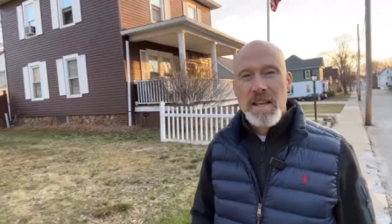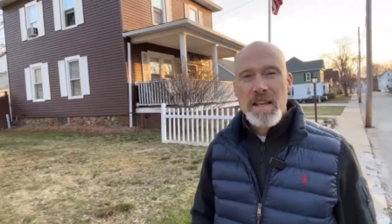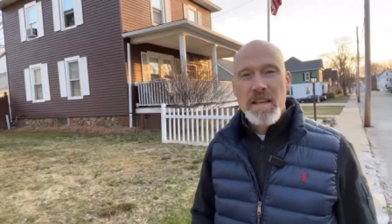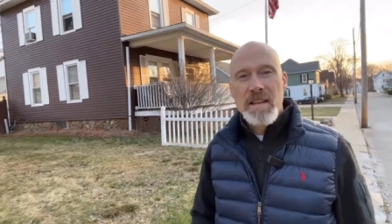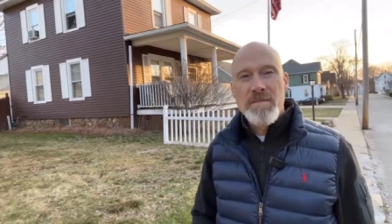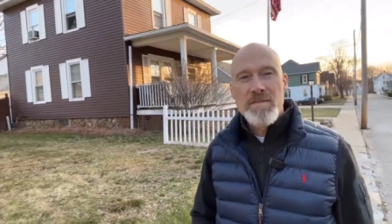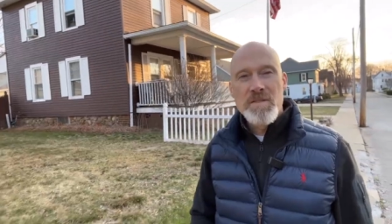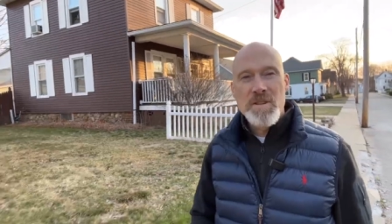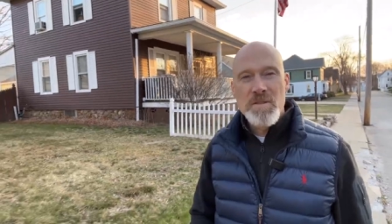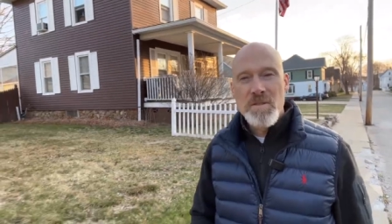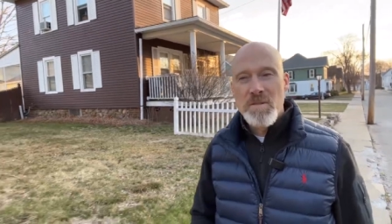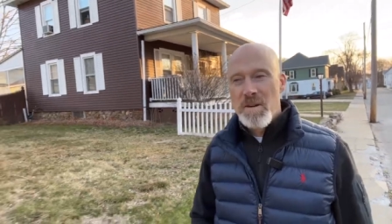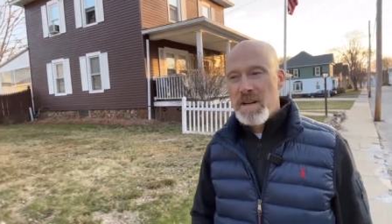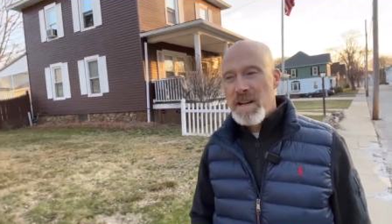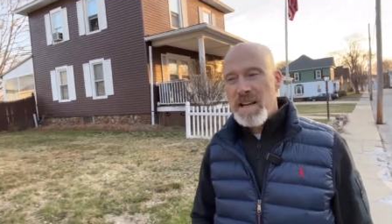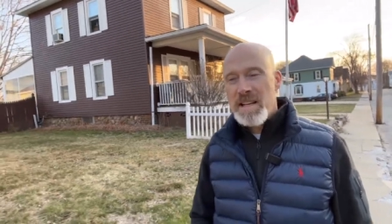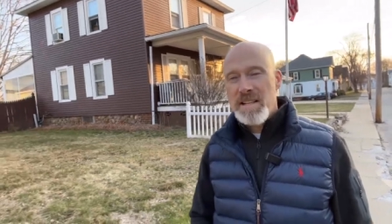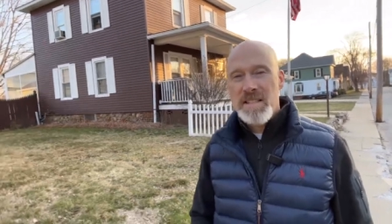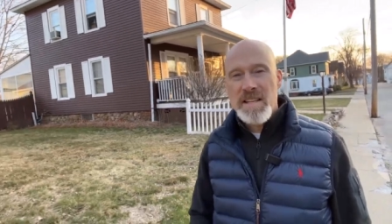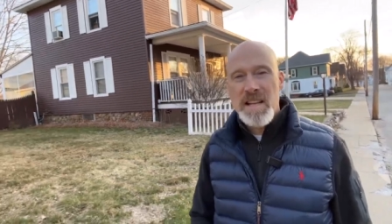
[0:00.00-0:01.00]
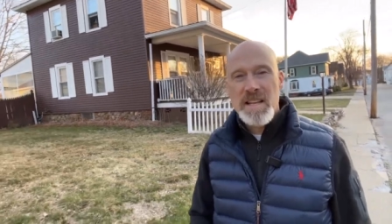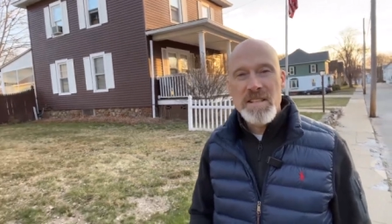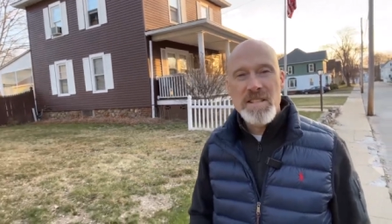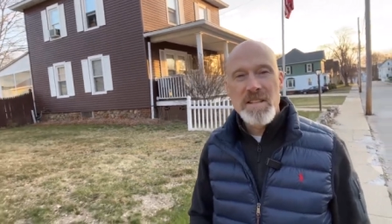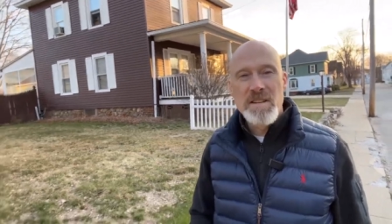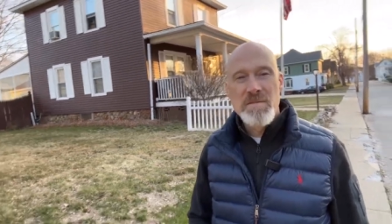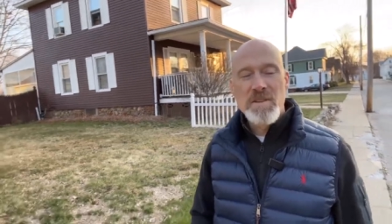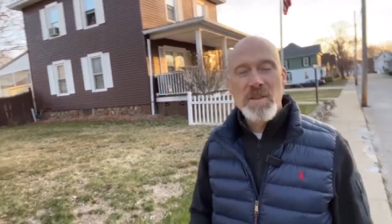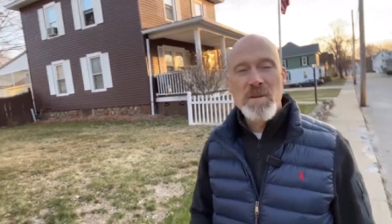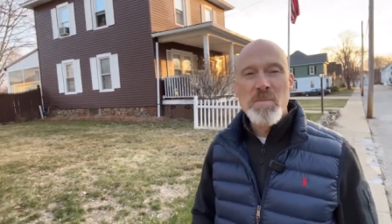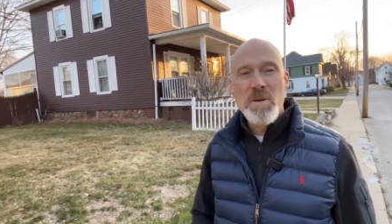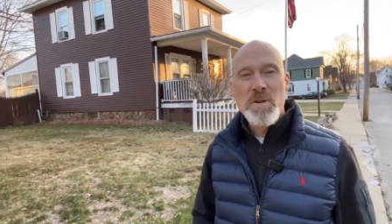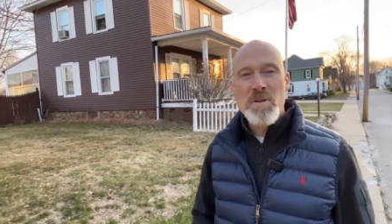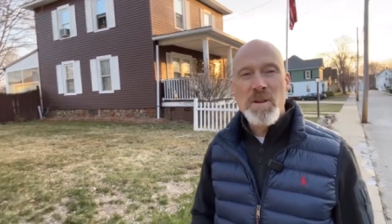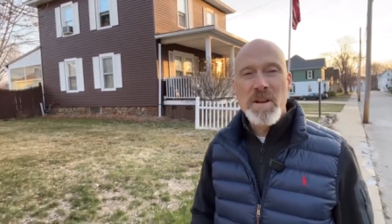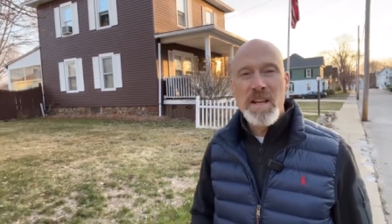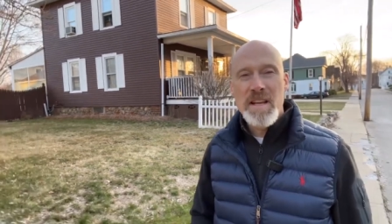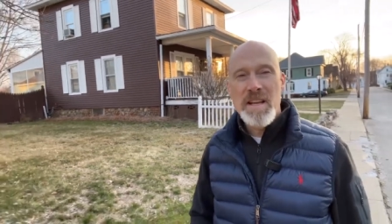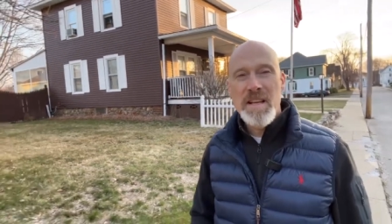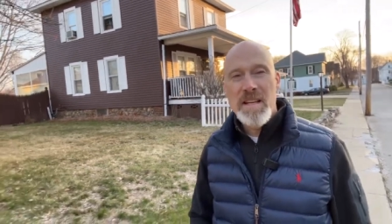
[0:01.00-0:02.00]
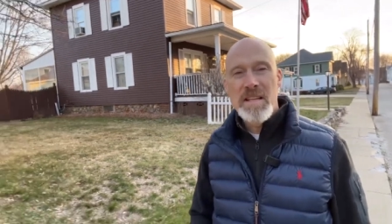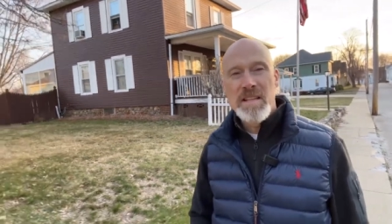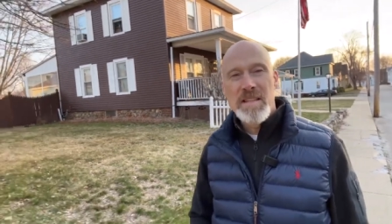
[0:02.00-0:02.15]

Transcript: Gives you a nice sense of community.